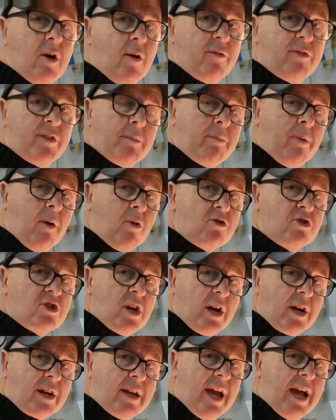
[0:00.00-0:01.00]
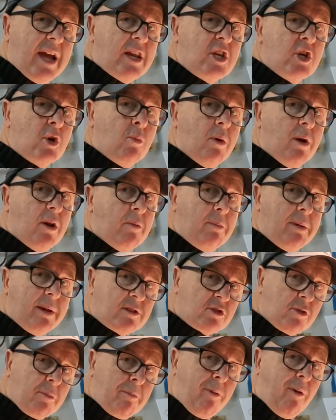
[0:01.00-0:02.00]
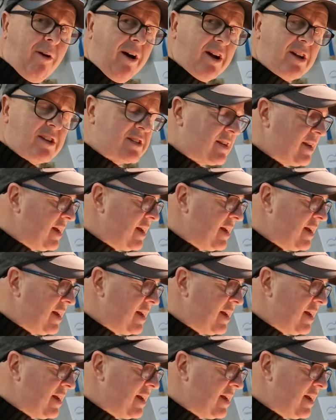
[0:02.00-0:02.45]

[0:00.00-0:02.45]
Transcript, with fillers: the project, and you will be surprised